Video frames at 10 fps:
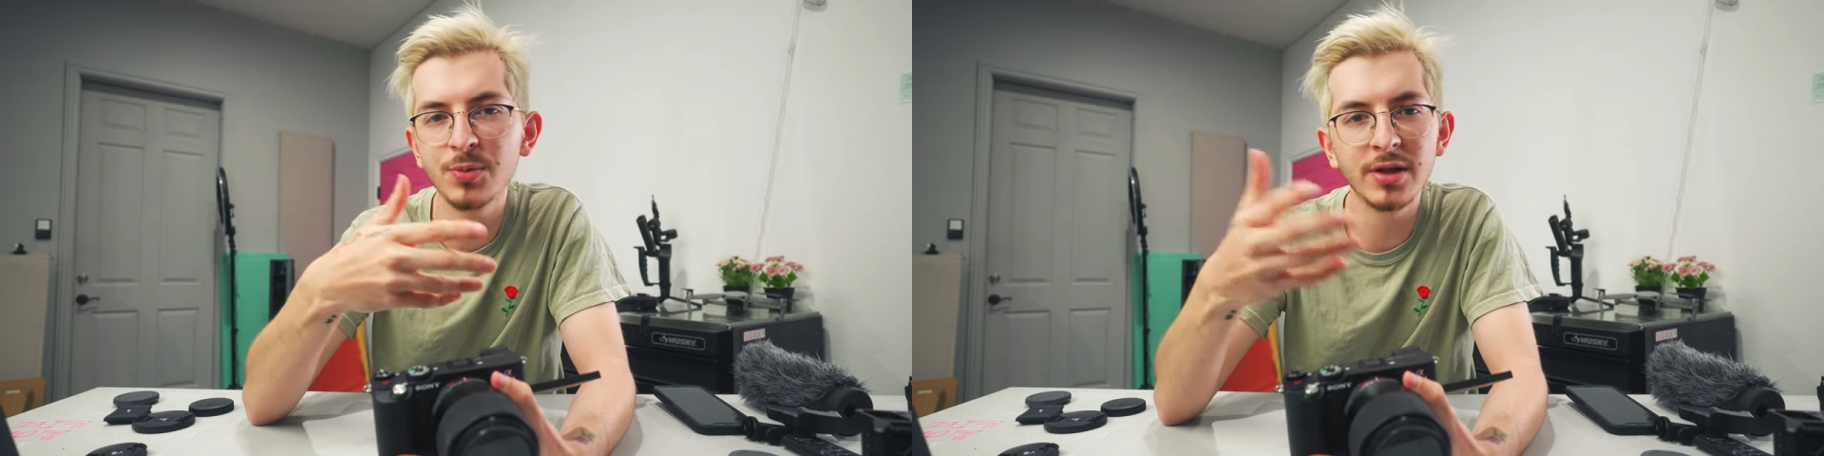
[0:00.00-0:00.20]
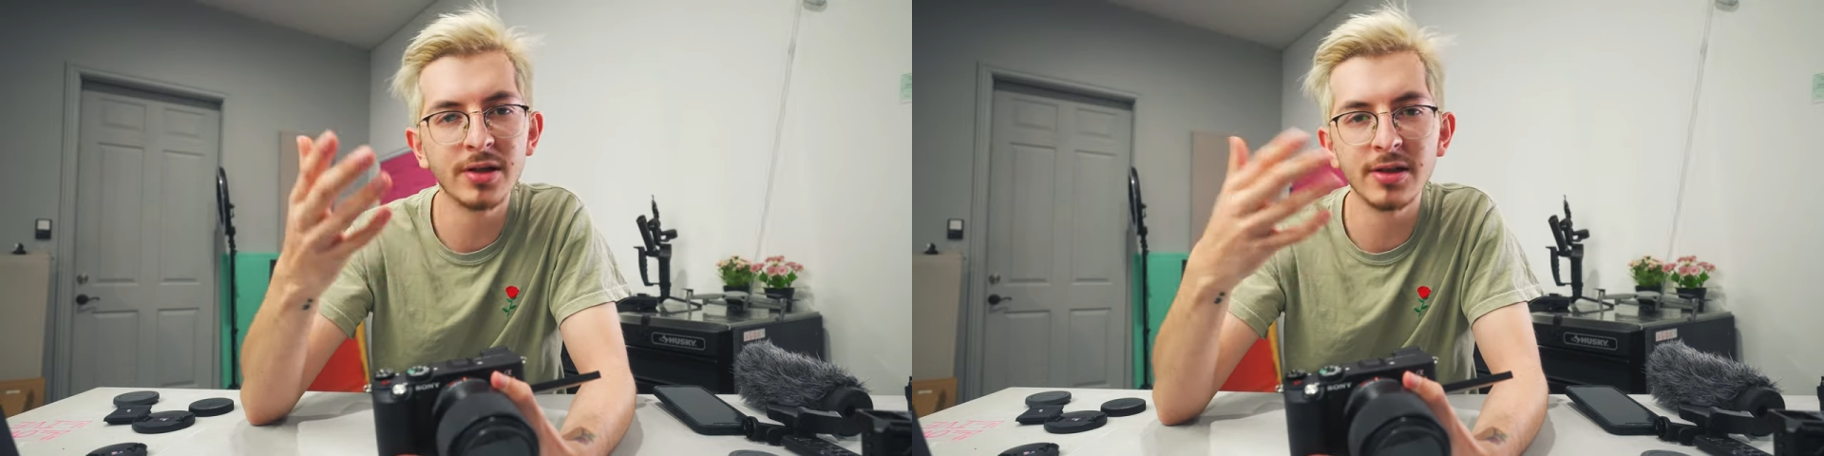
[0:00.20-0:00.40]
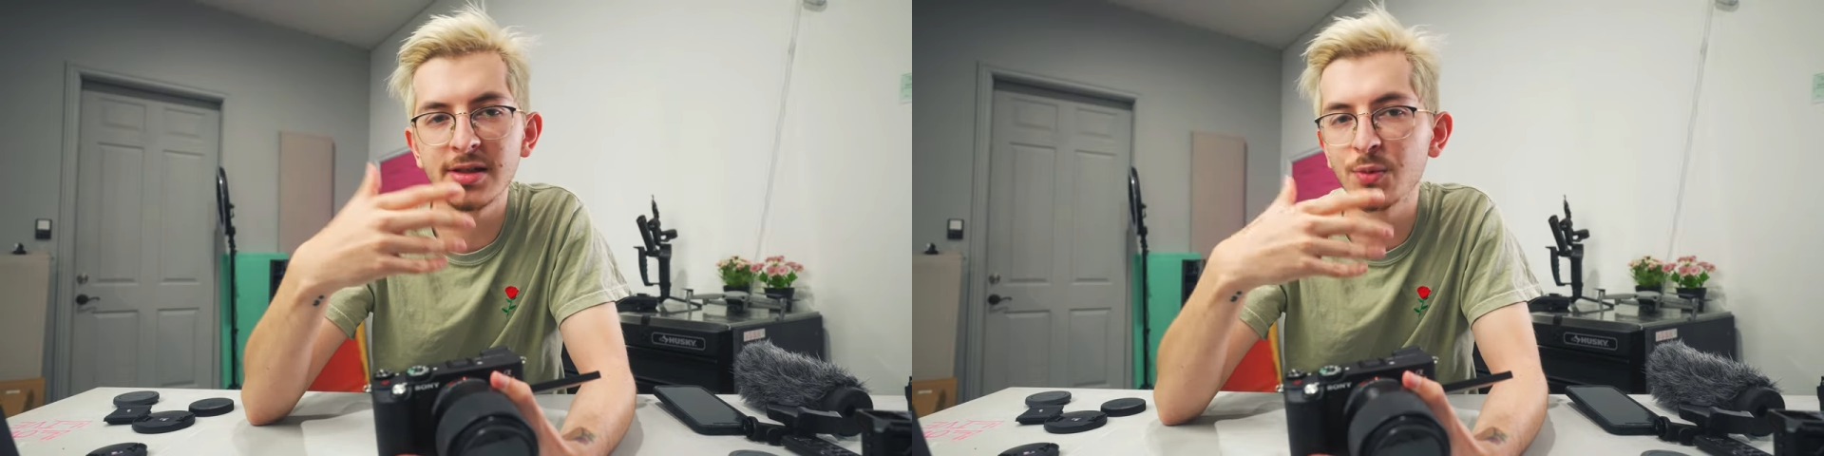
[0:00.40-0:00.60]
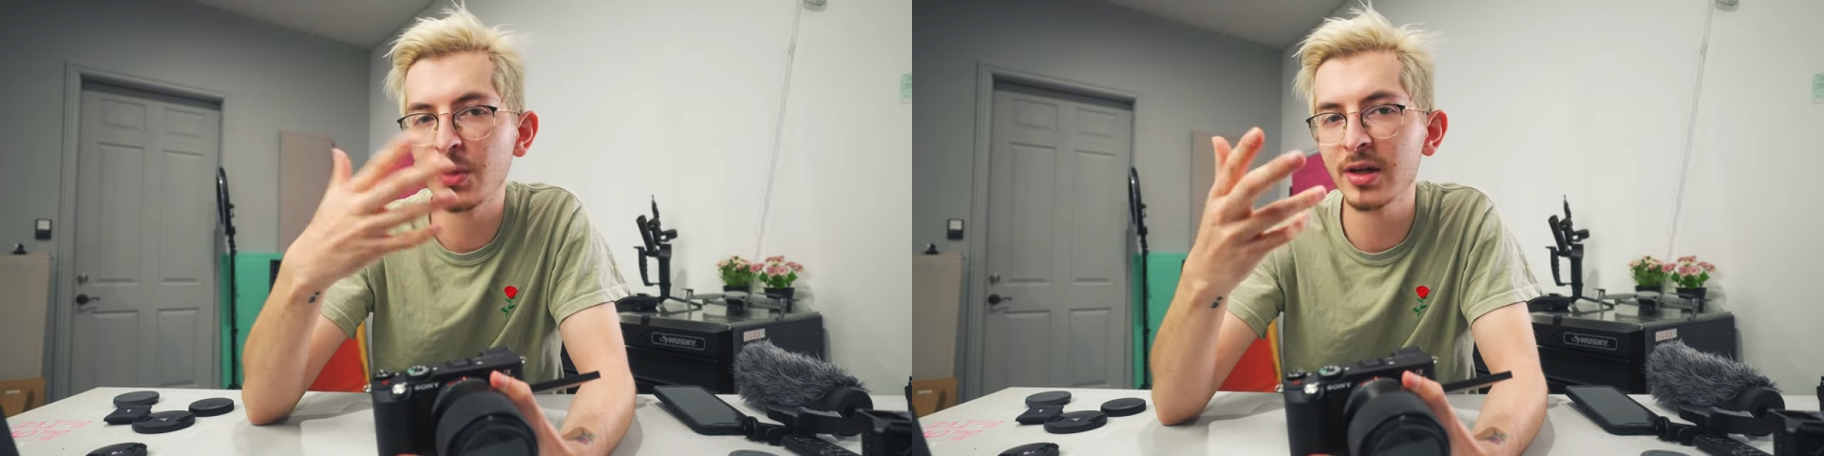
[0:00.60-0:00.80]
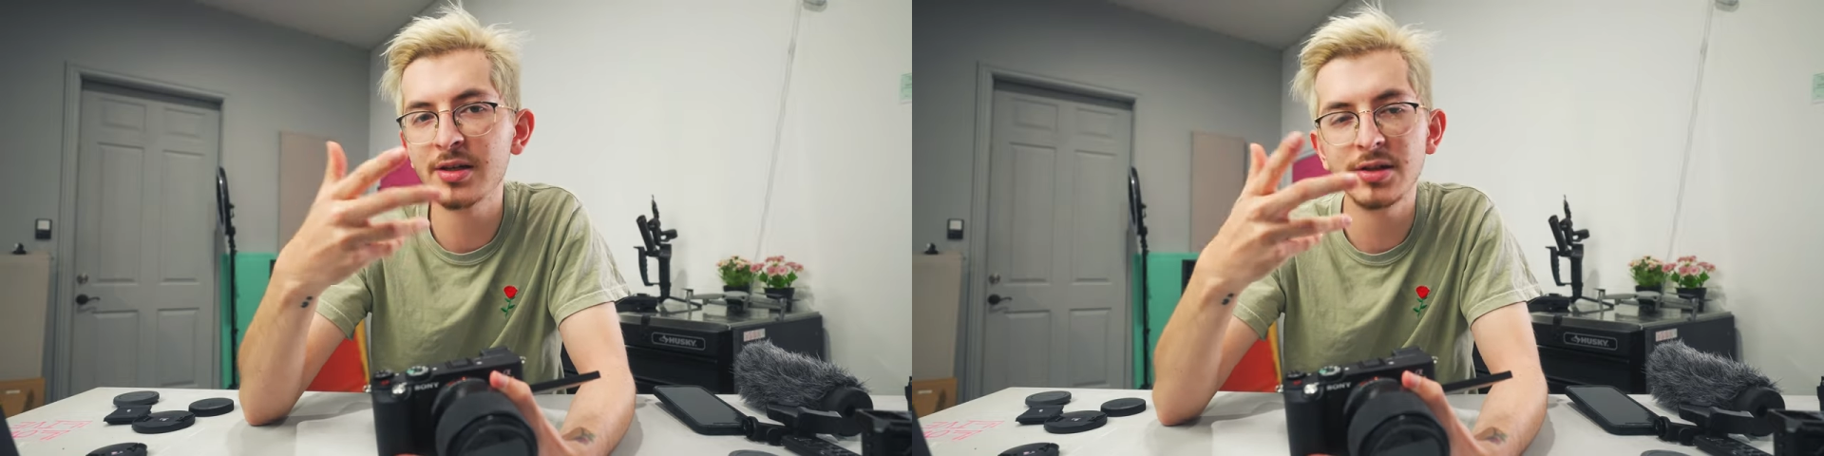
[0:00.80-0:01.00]
whether it's
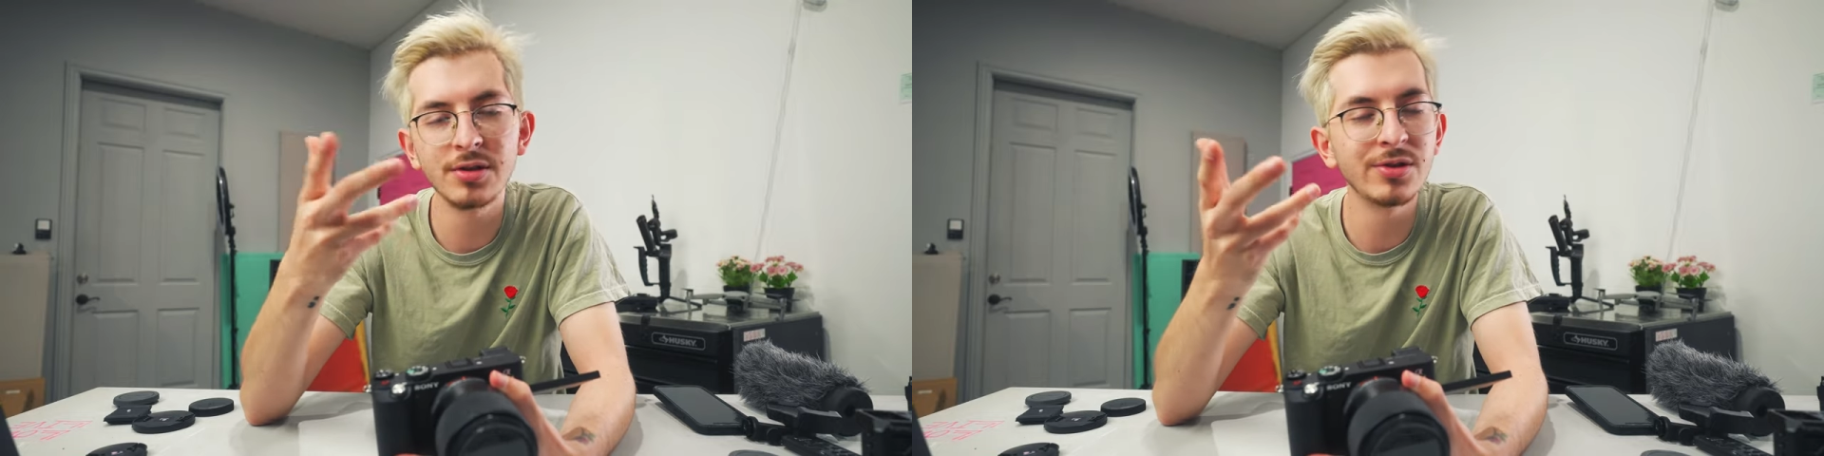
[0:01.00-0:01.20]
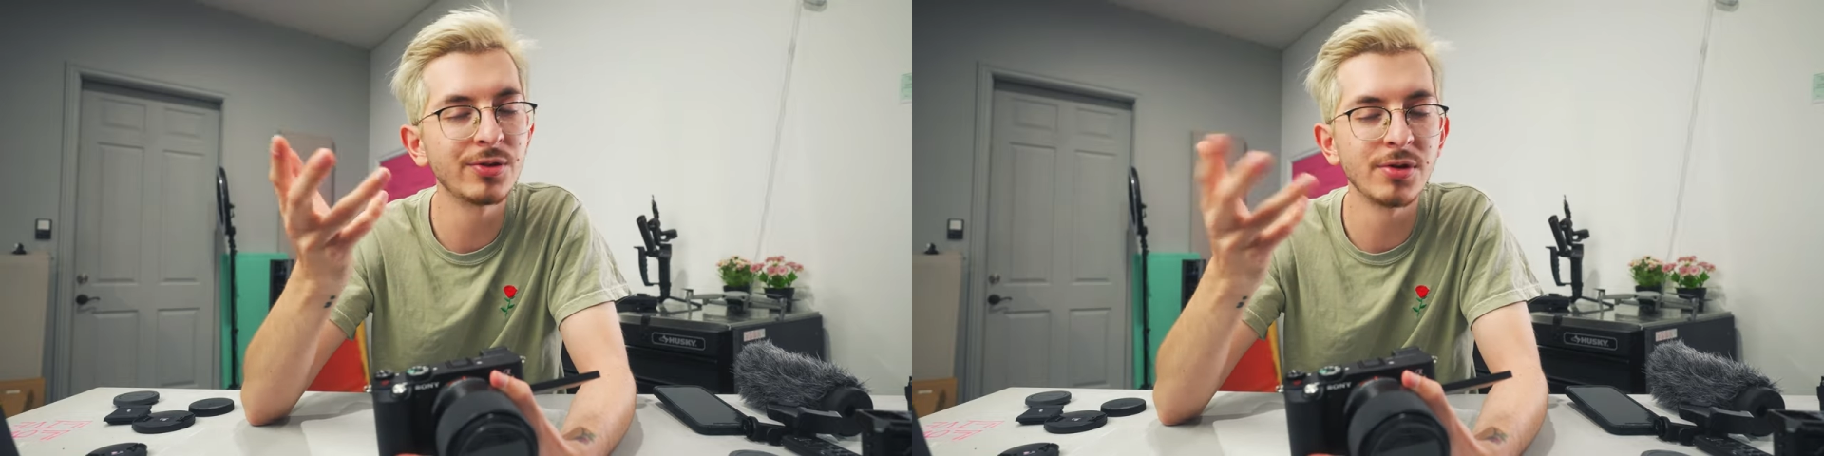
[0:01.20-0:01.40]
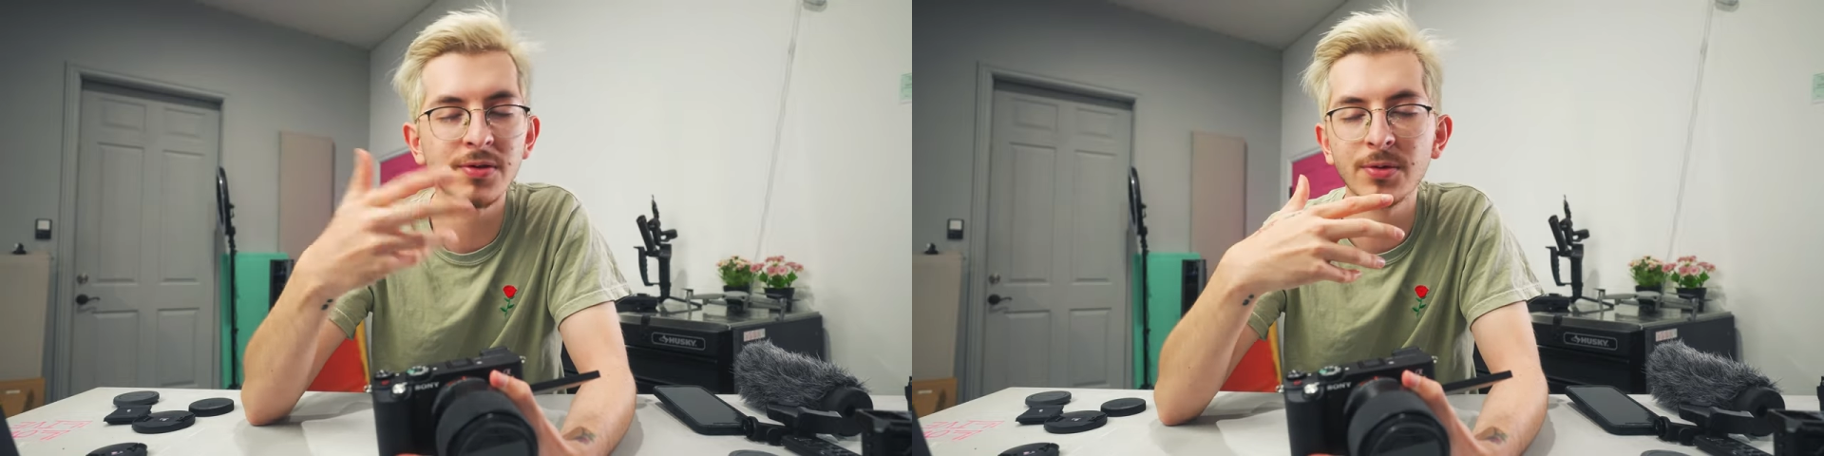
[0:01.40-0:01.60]
one, two, three,